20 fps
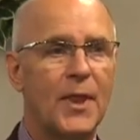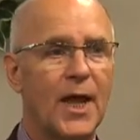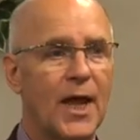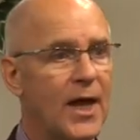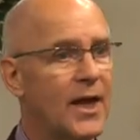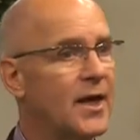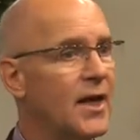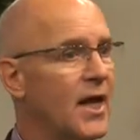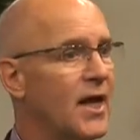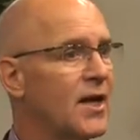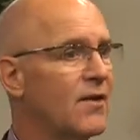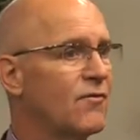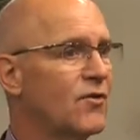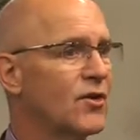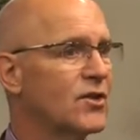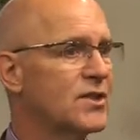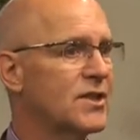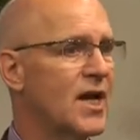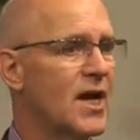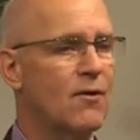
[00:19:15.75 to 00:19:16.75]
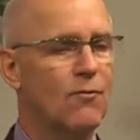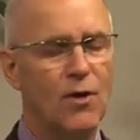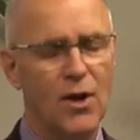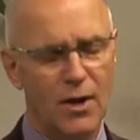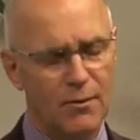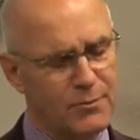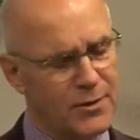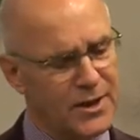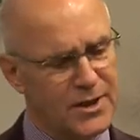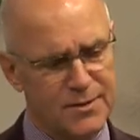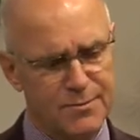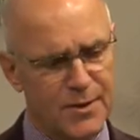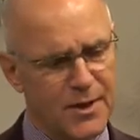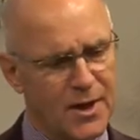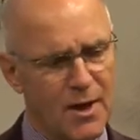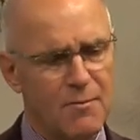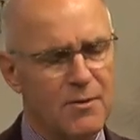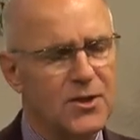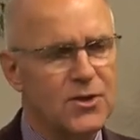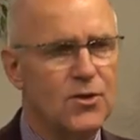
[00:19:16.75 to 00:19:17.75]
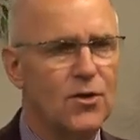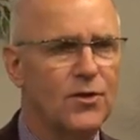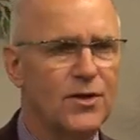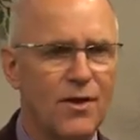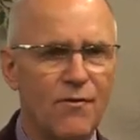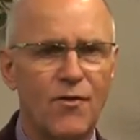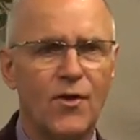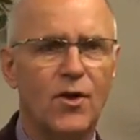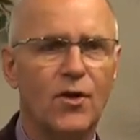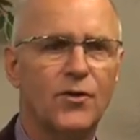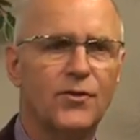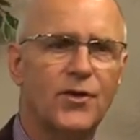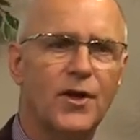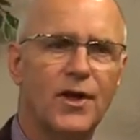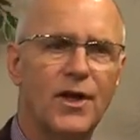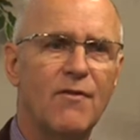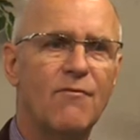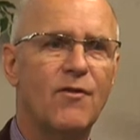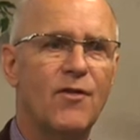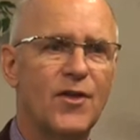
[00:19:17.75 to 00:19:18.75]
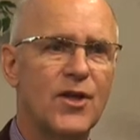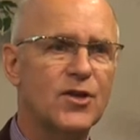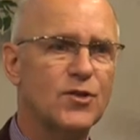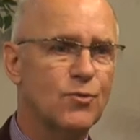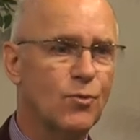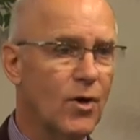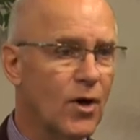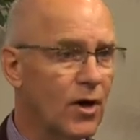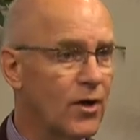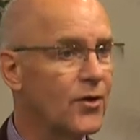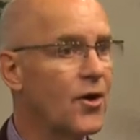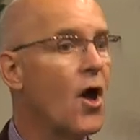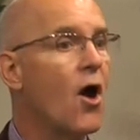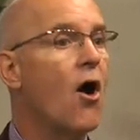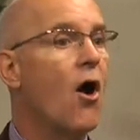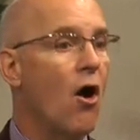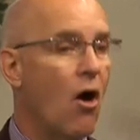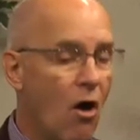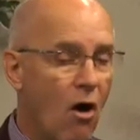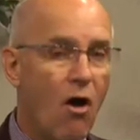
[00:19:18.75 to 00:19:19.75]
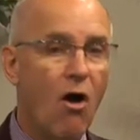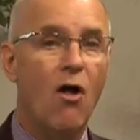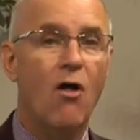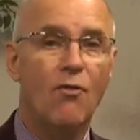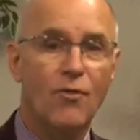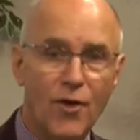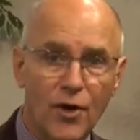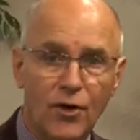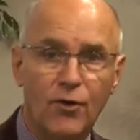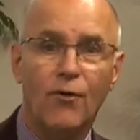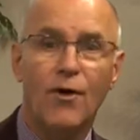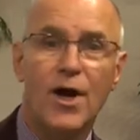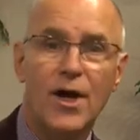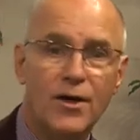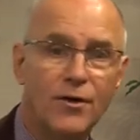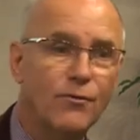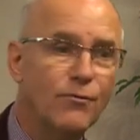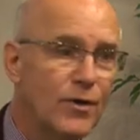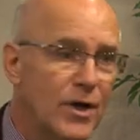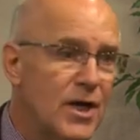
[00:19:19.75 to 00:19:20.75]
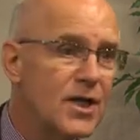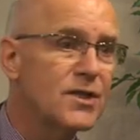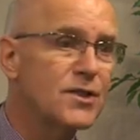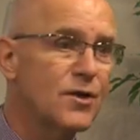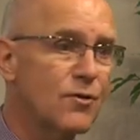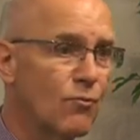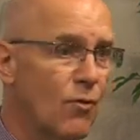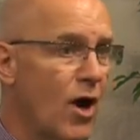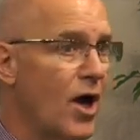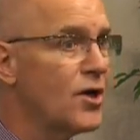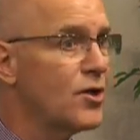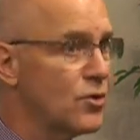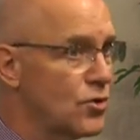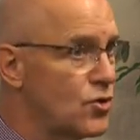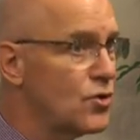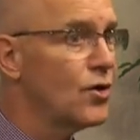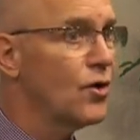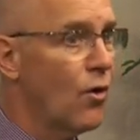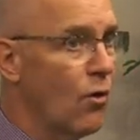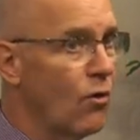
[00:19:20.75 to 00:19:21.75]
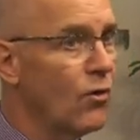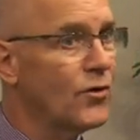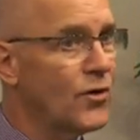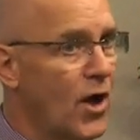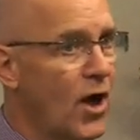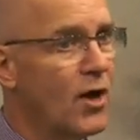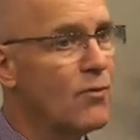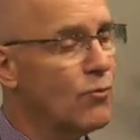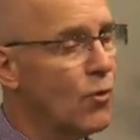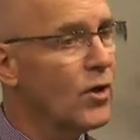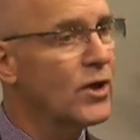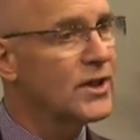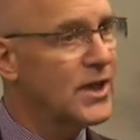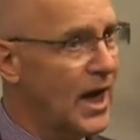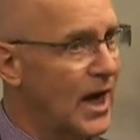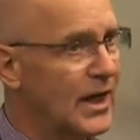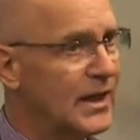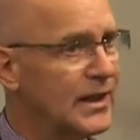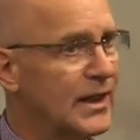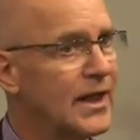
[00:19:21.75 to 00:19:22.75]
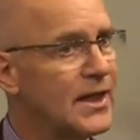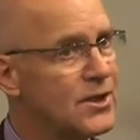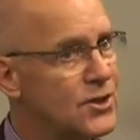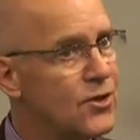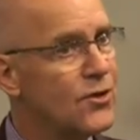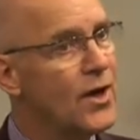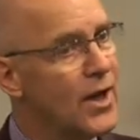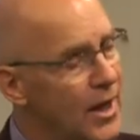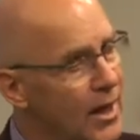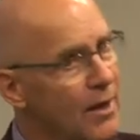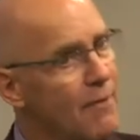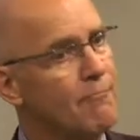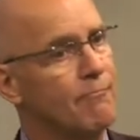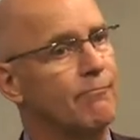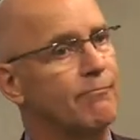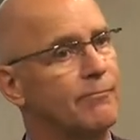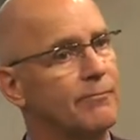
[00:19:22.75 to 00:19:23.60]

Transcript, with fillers: And if you're saying, well, but it's becoming so difficult to live in this world, all the greater reason why you should hold on more tightly to Him.